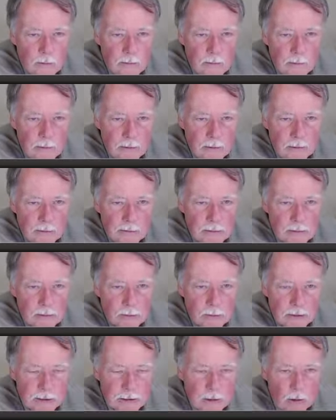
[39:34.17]
you know, this
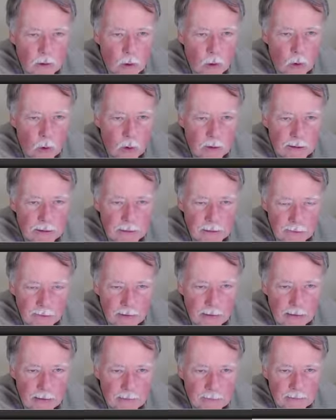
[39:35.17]
was a hole in the
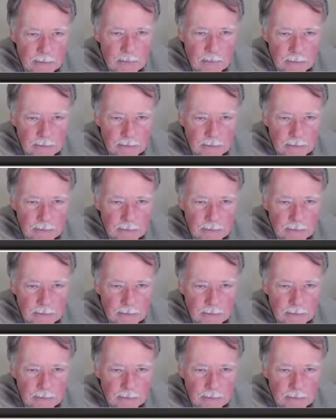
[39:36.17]
ground,